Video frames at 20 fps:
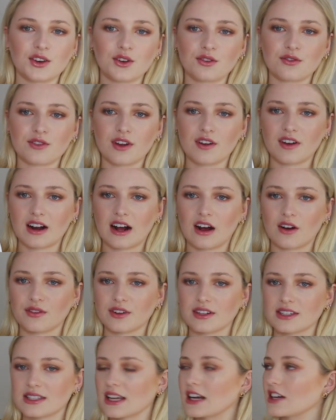new favorite
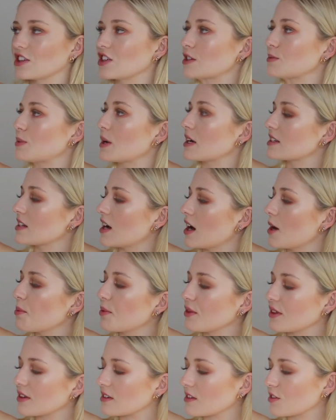outfits that i just picked
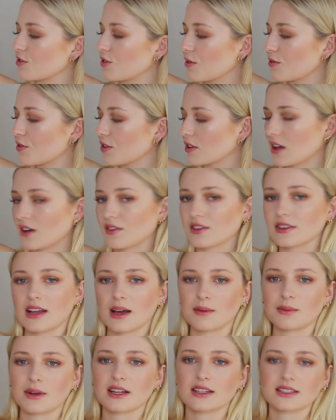up this is from for love and
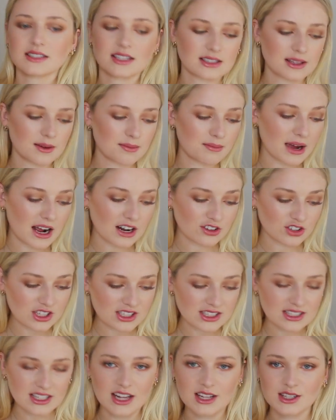lemons it's a
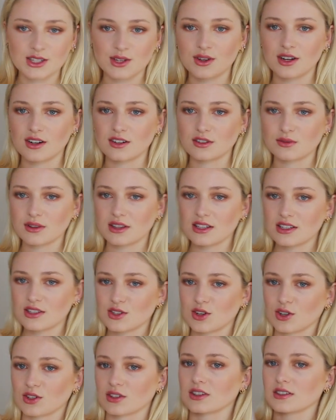matching set so here's what the
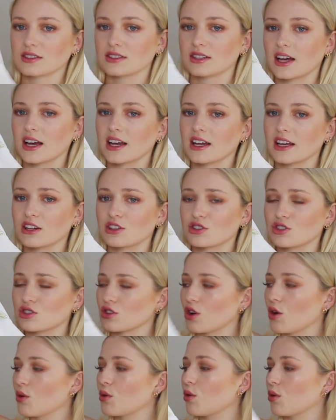skirt looks like it's
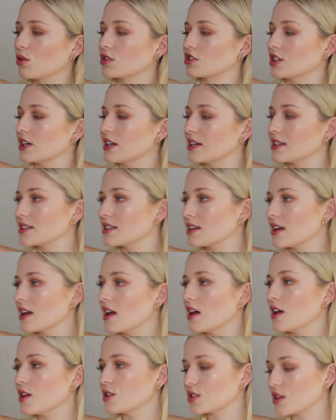so gorgeous
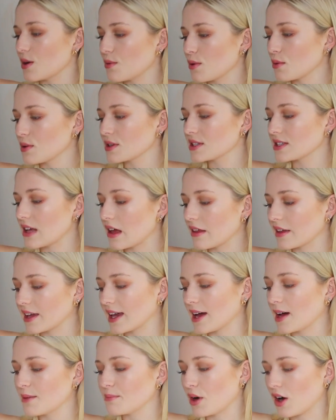someone was selling
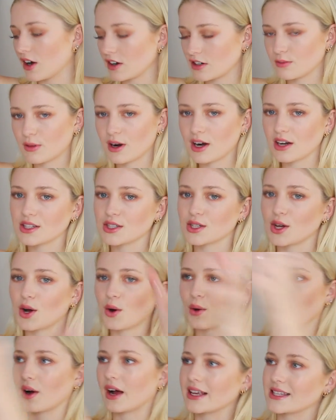it on poshmark
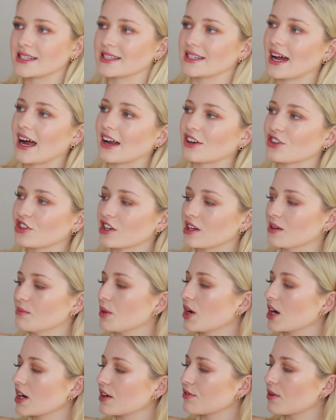so i snatched it and
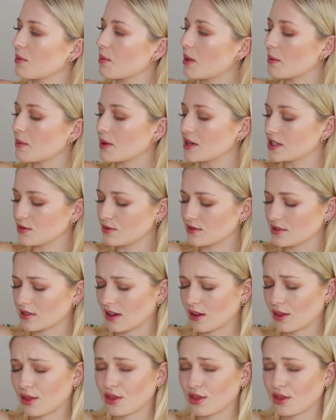bought it from them because it was like